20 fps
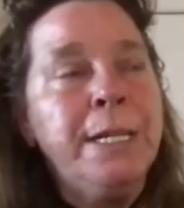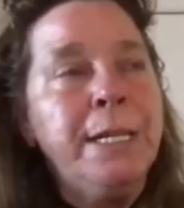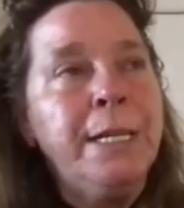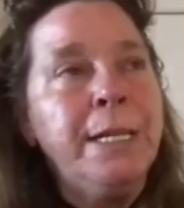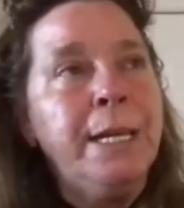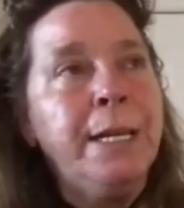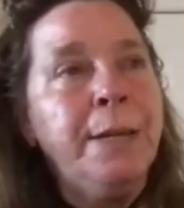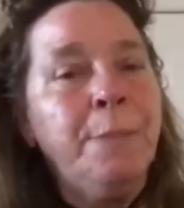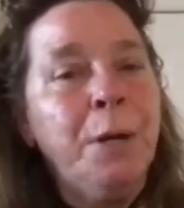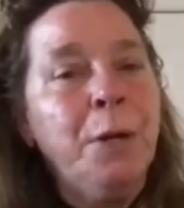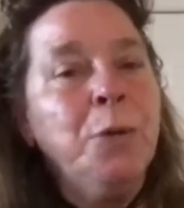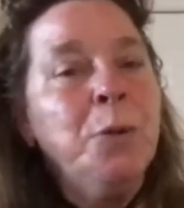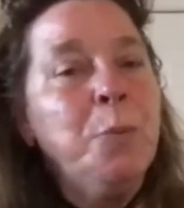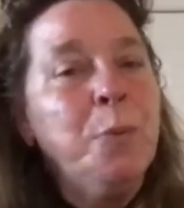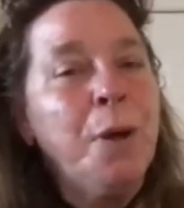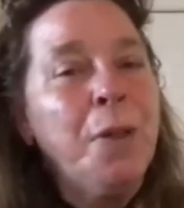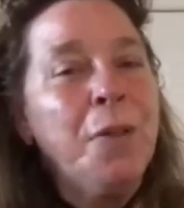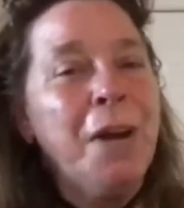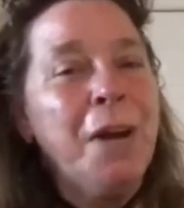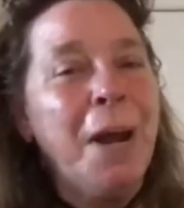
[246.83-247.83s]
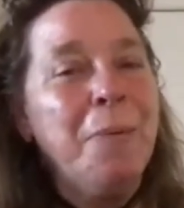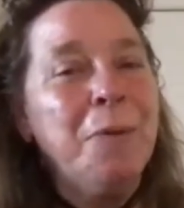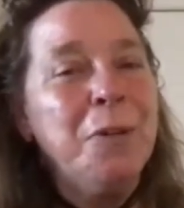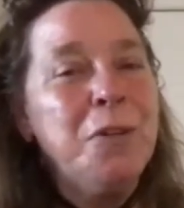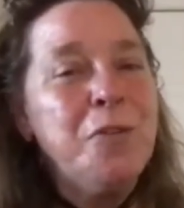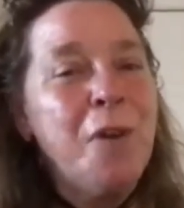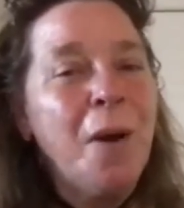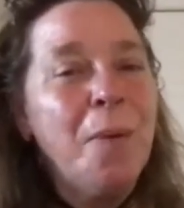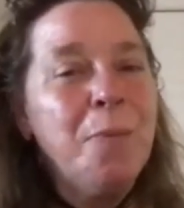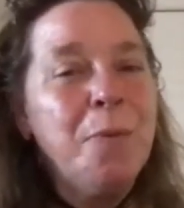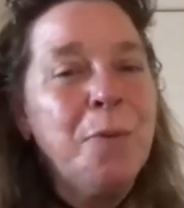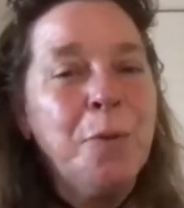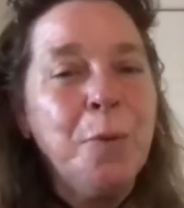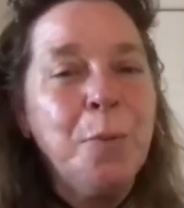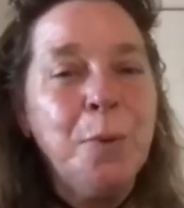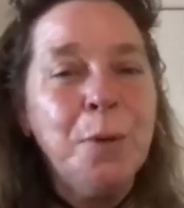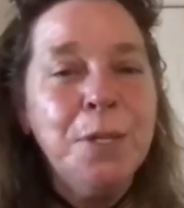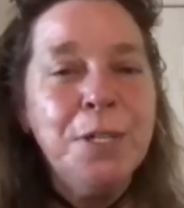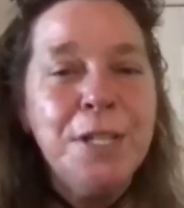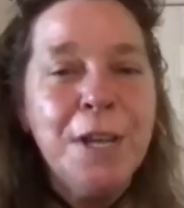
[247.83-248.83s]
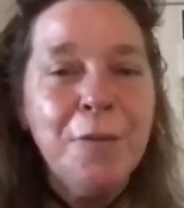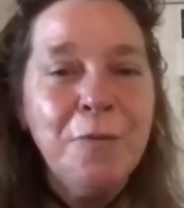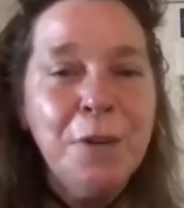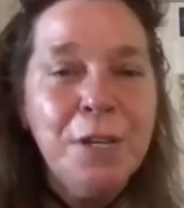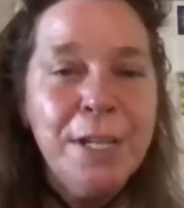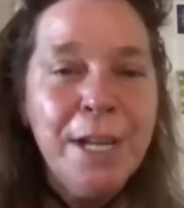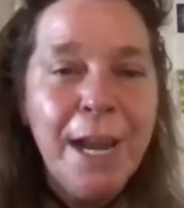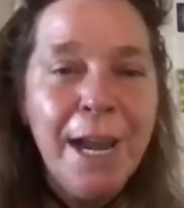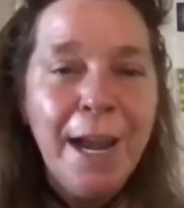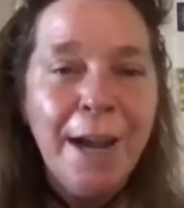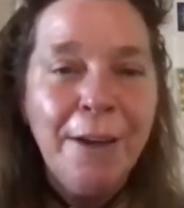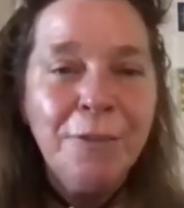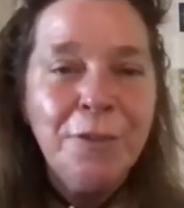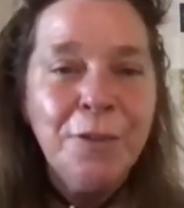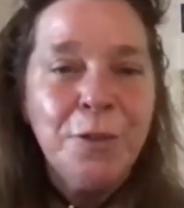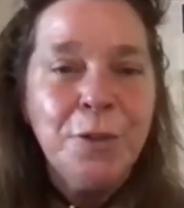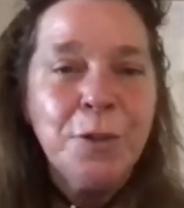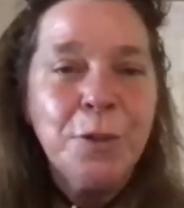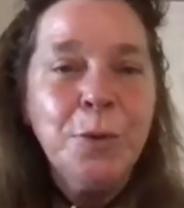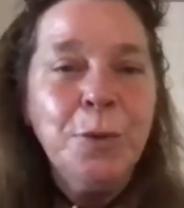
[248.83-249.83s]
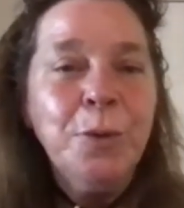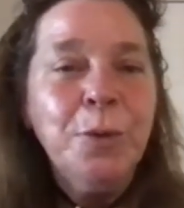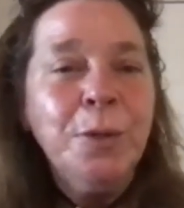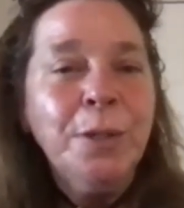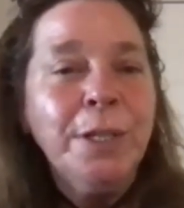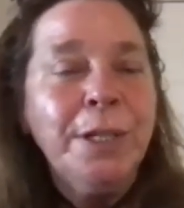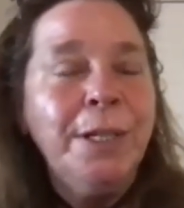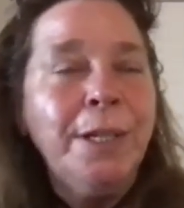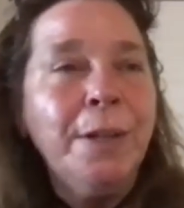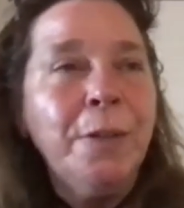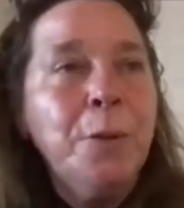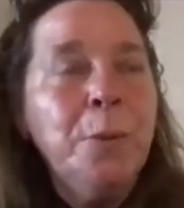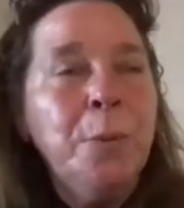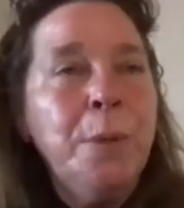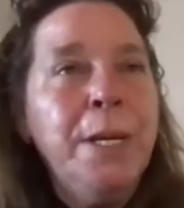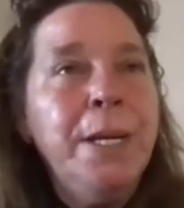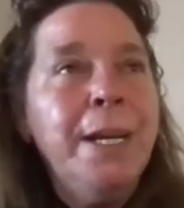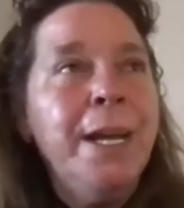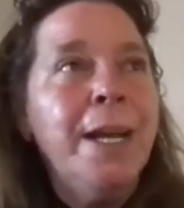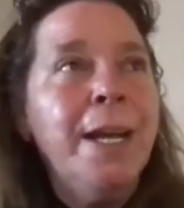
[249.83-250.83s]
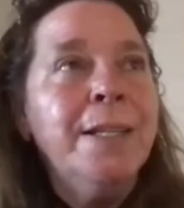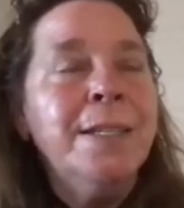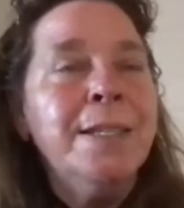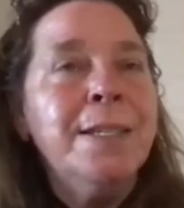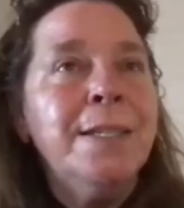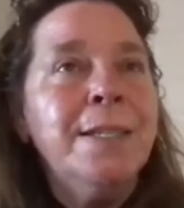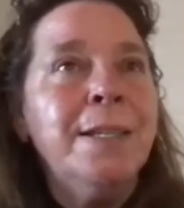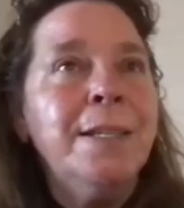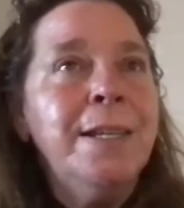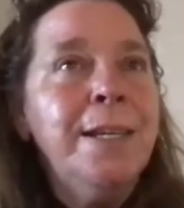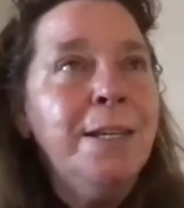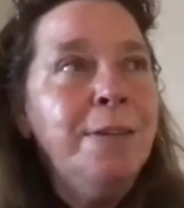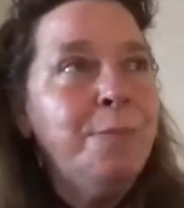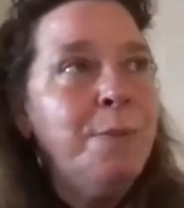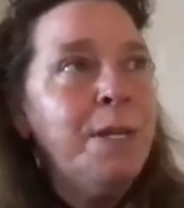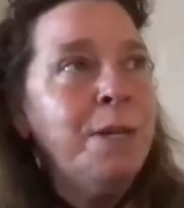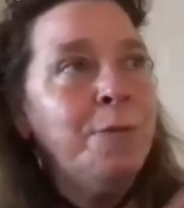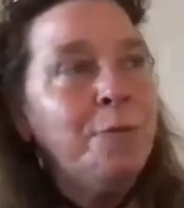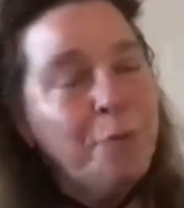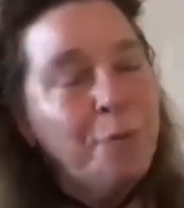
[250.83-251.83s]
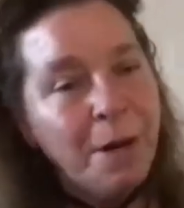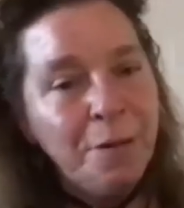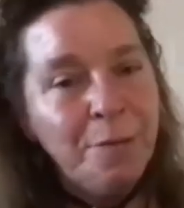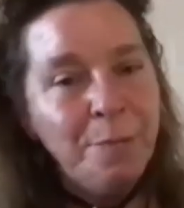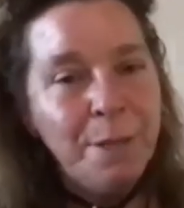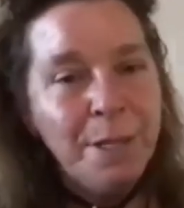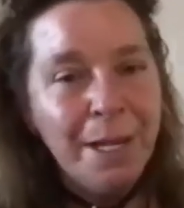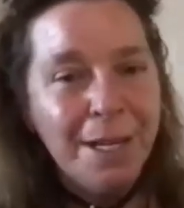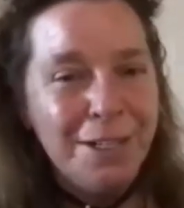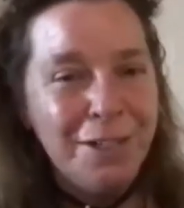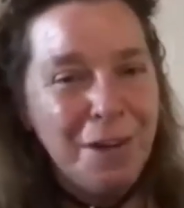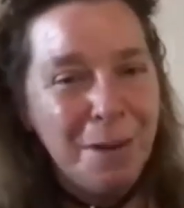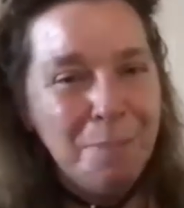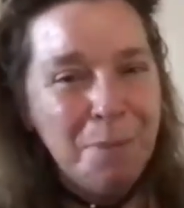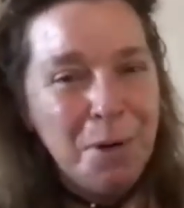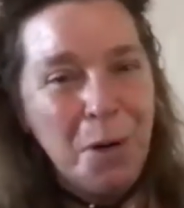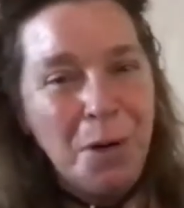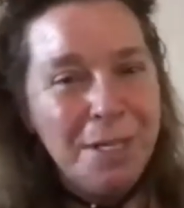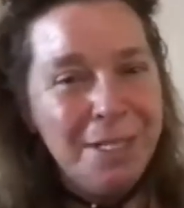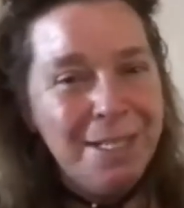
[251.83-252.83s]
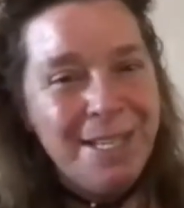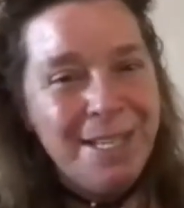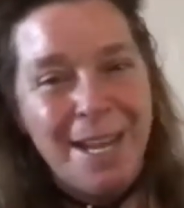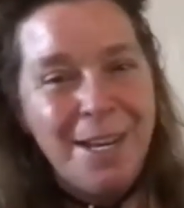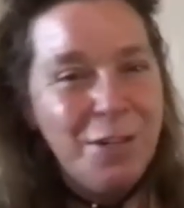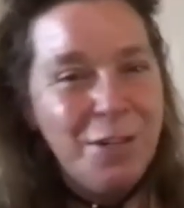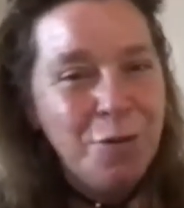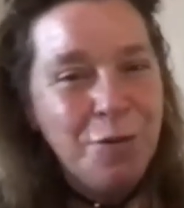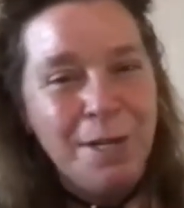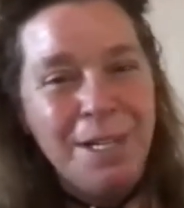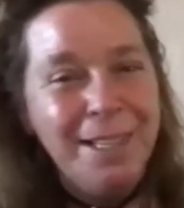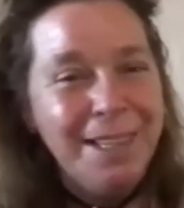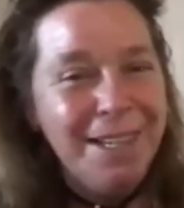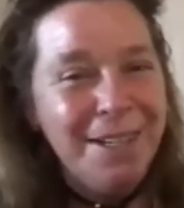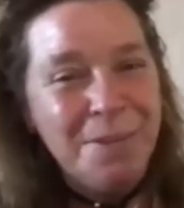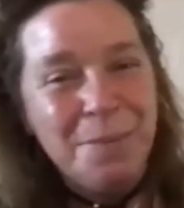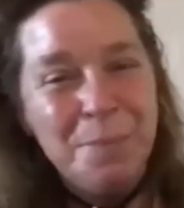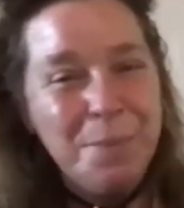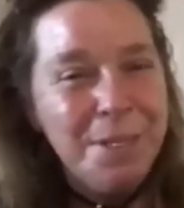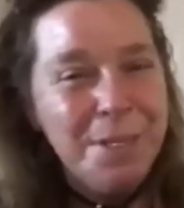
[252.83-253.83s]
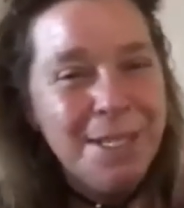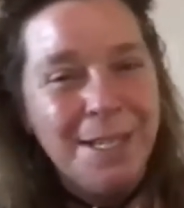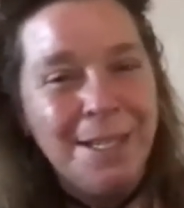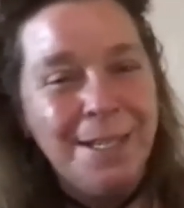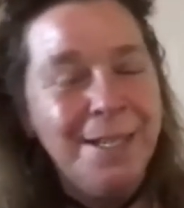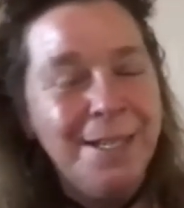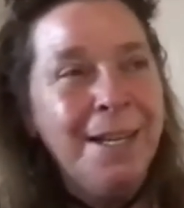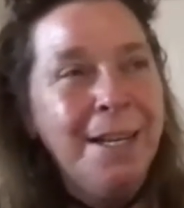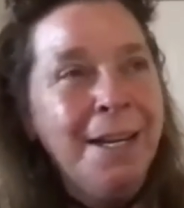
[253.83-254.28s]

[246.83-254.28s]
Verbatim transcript: And, and my older brother and I would tromp through the woods every day after school and on the weekends. And he'd be in front of me, like jumping on dead tree limbs and